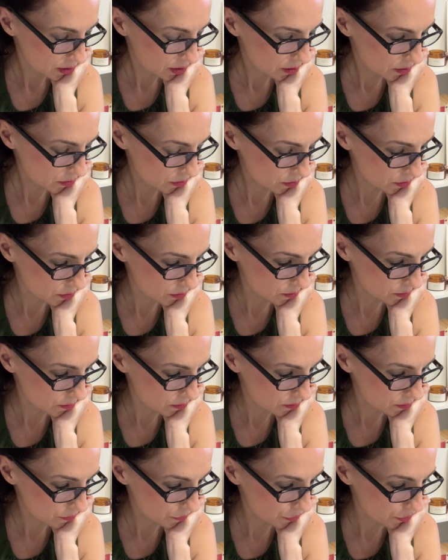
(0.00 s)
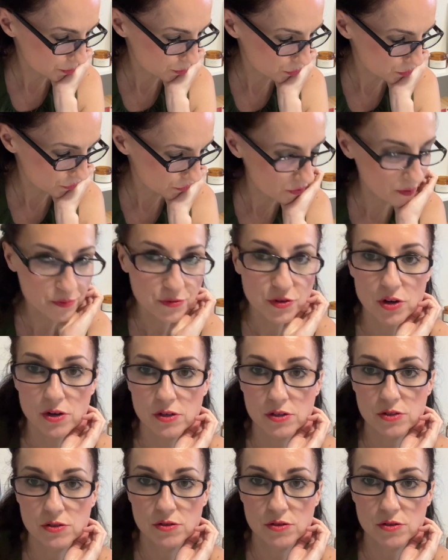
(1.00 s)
Oh no, remove from dock.